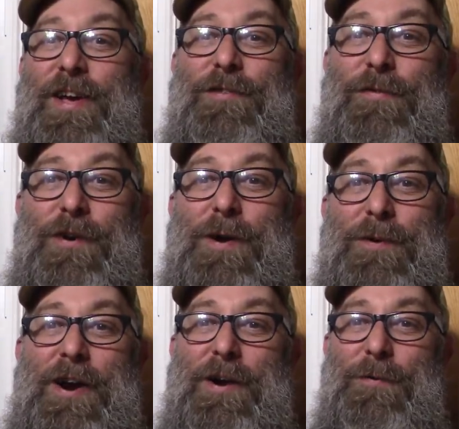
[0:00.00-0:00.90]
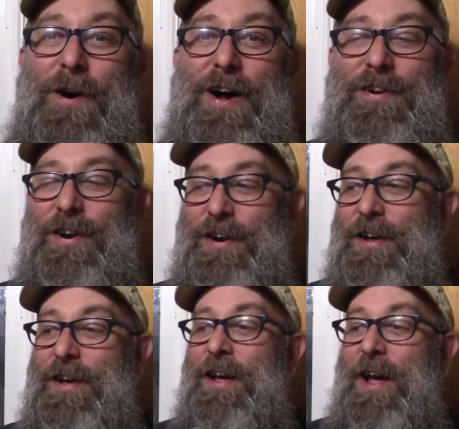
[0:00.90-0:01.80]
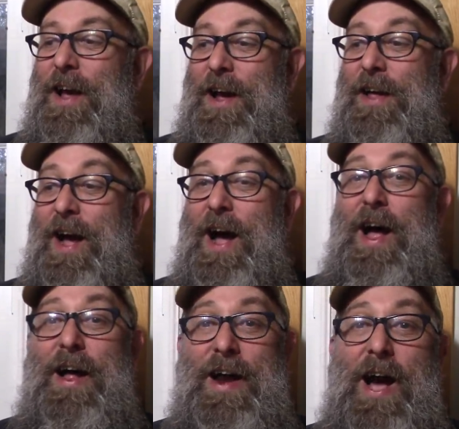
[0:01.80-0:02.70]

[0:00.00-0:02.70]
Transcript: Thanks for coming in and watching. And uh,